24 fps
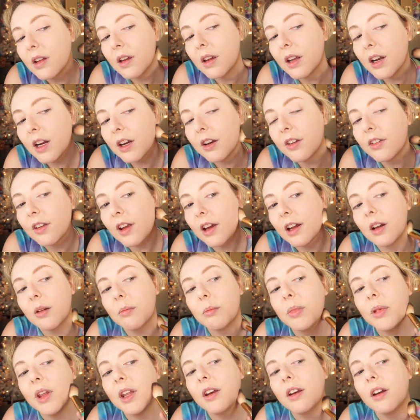And I just kind
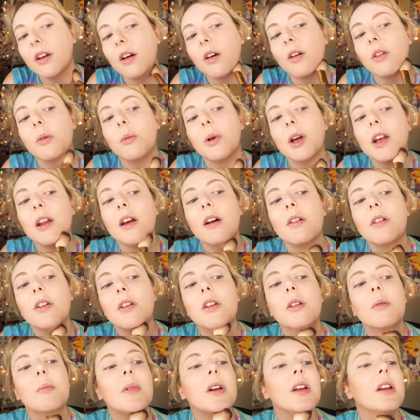of blend it all the way down
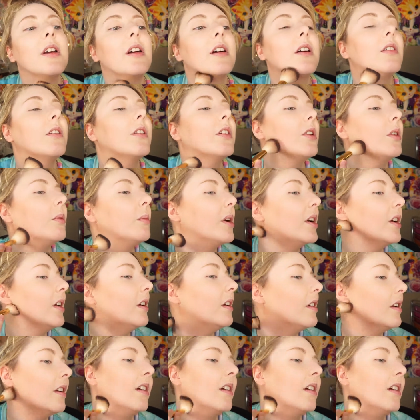into my neck a little bit.